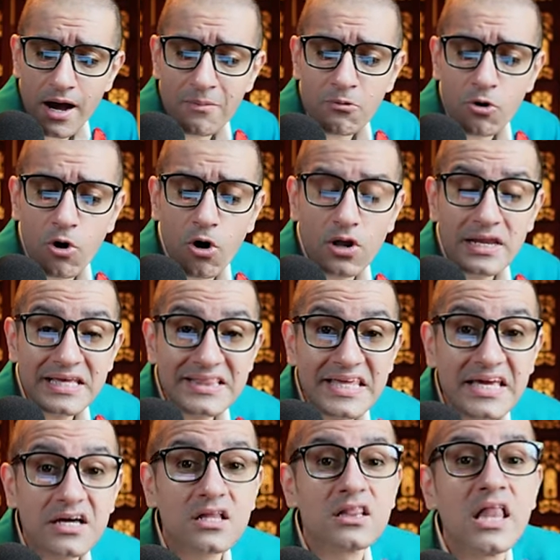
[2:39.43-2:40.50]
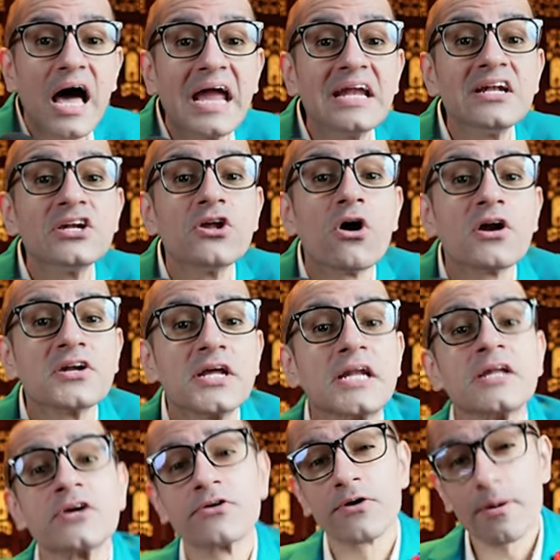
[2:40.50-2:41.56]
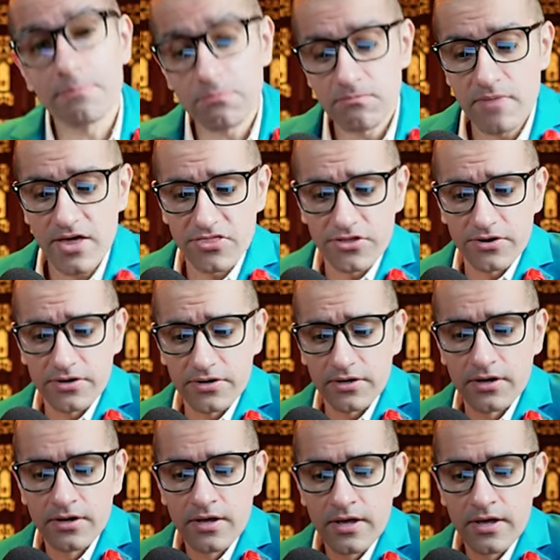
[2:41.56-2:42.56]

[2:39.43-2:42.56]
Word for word: I'm calling the client.encrypt method